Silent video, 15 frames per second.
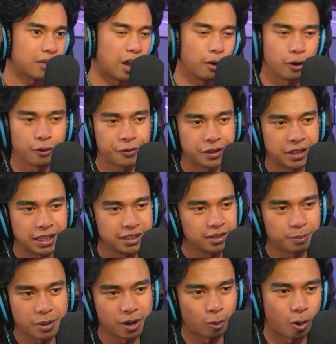I don't know if he needs a
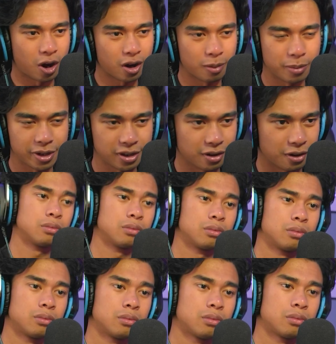bit of water, but you know.
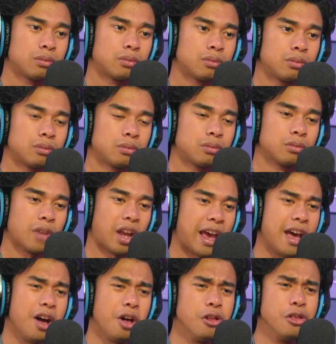
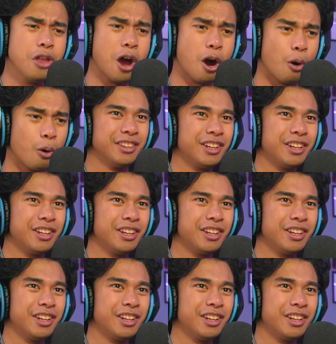Hell no!